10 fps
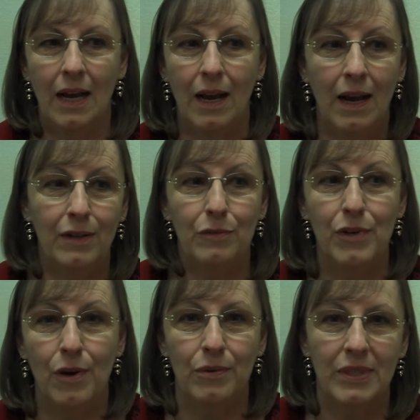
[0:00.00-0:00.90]
I, I, don't
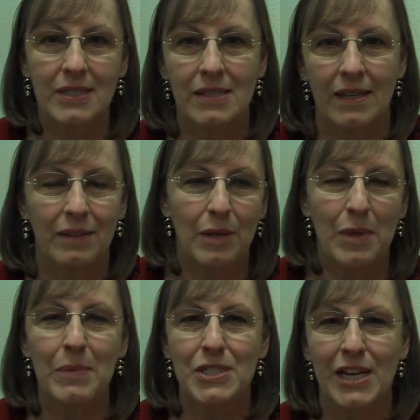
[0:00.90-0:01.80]
know. Let's see. Let,
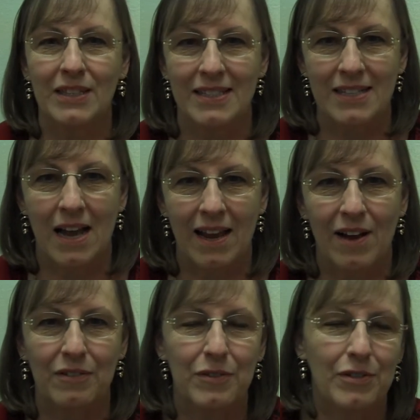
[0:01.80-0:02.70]
let, me check this guy
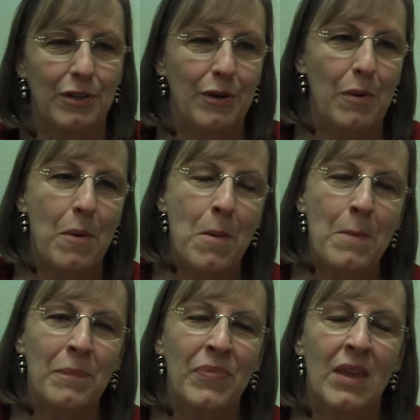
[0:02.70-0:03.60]
out. You know.
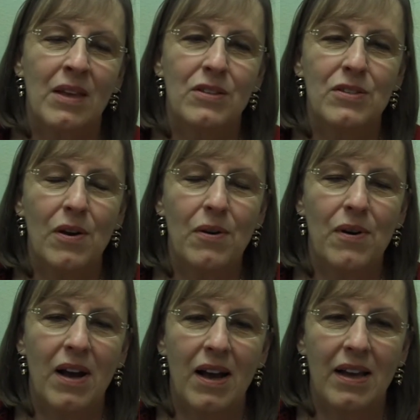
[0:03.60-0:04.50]
So
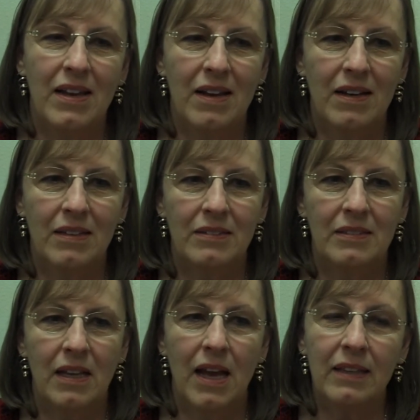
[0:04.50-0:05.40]
I uh,
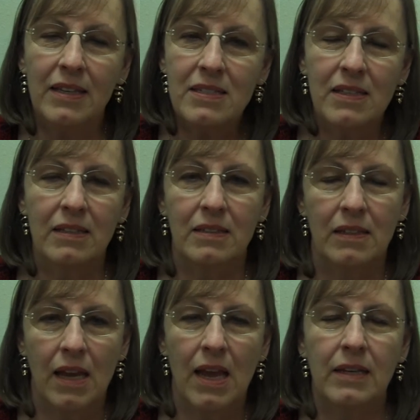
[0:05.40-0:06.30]
I listened,
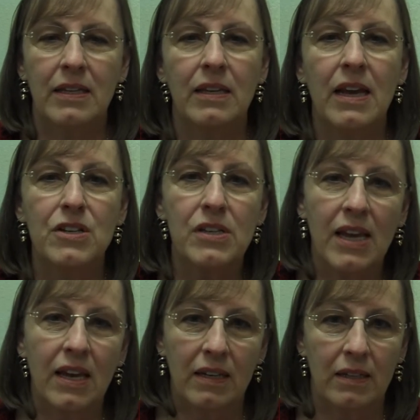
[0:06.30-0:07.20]
and he
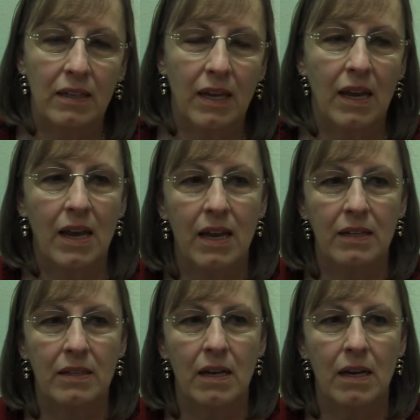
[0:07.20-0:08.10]
educated,
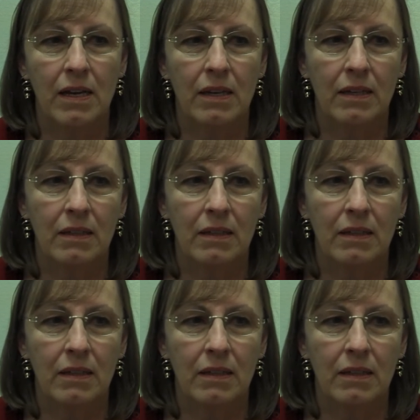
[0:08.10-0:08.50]
and I,